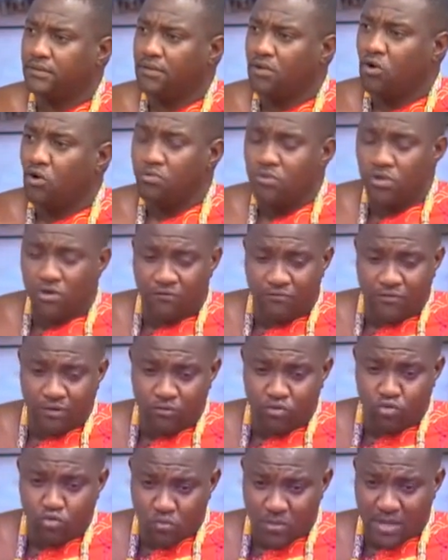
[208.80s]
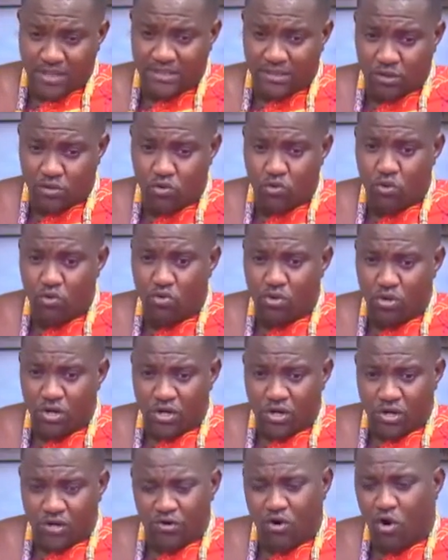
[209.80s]
Obi offered him 2 months ago,
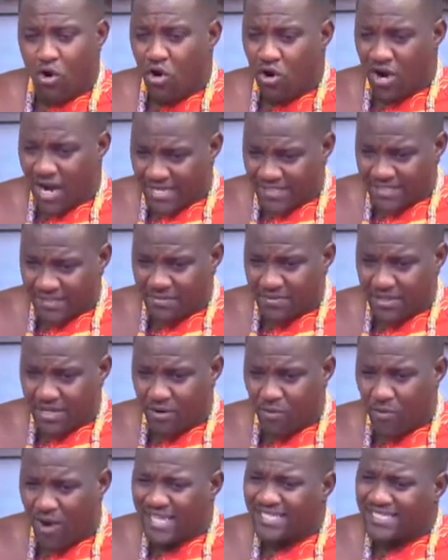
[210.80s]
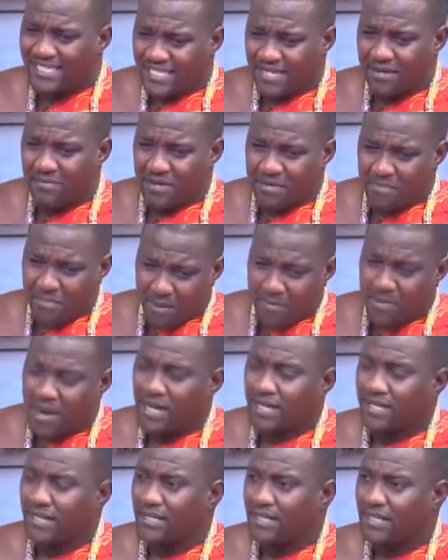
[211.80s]
not or catch him there, what they may
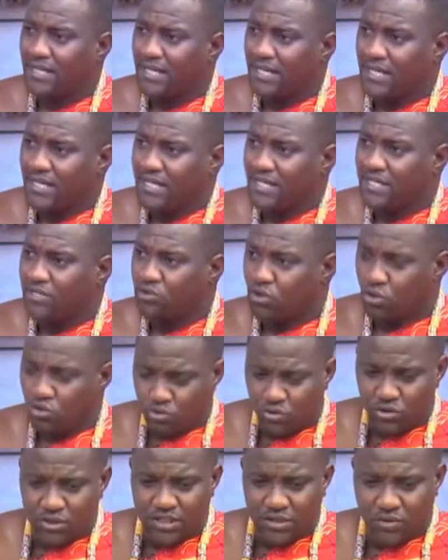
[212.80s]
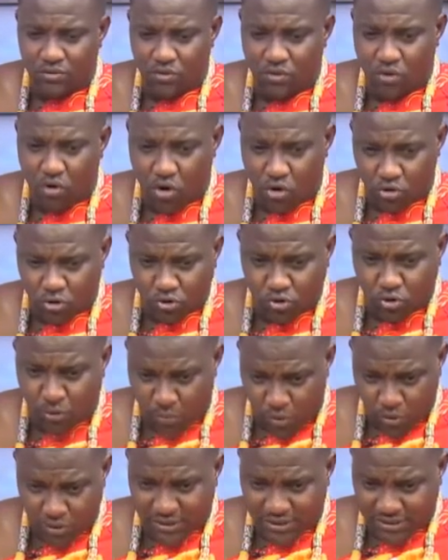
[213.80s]
back into Onuntino or
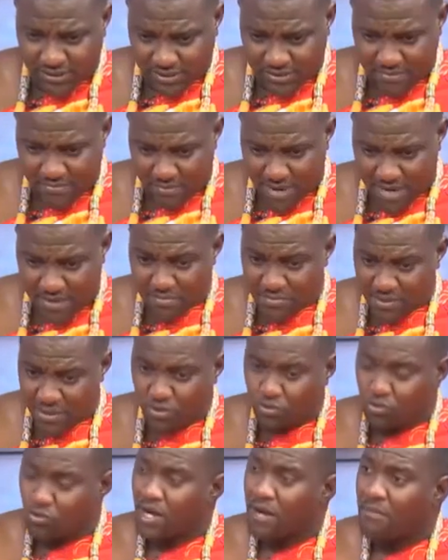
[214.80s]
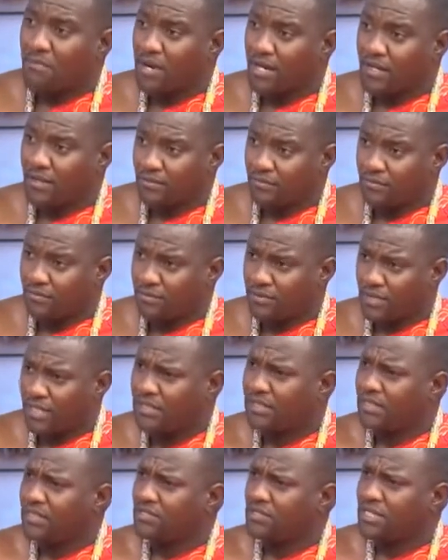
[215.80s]
support my bid to come back. No?
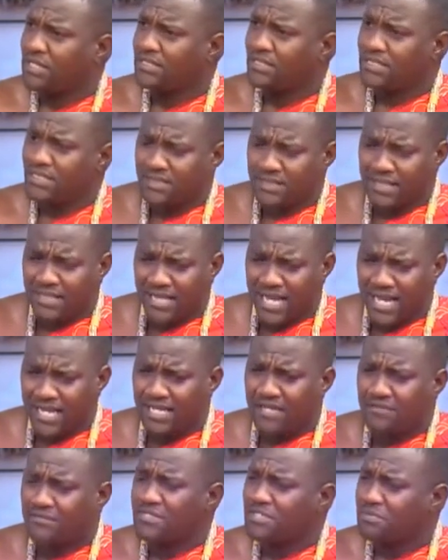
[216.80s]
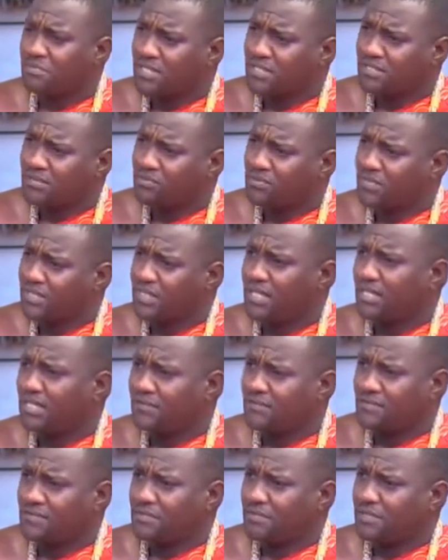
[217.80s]
And then he's saying that I gave his blessing. When did I
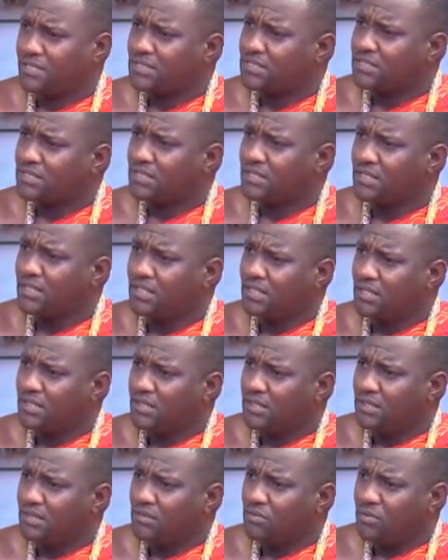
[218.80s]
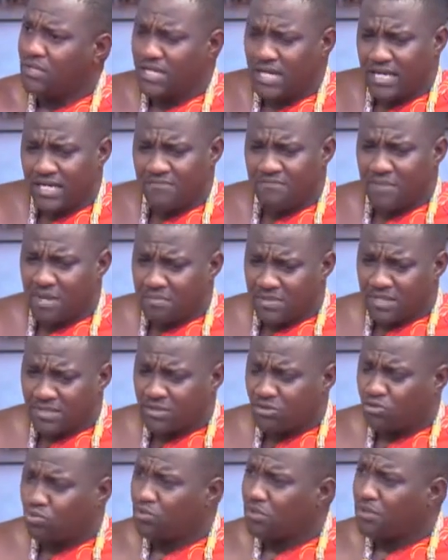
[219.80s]
give his blessings? When did I give my
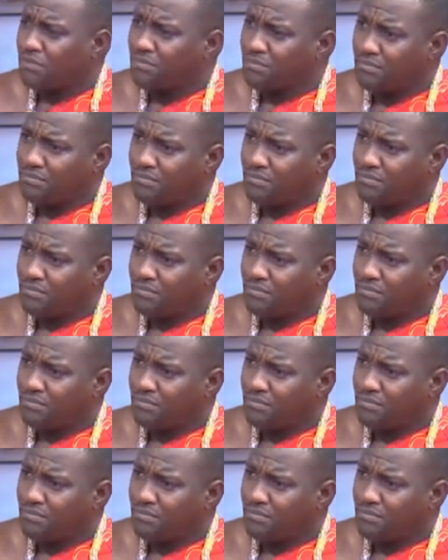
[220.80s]
blessings to him?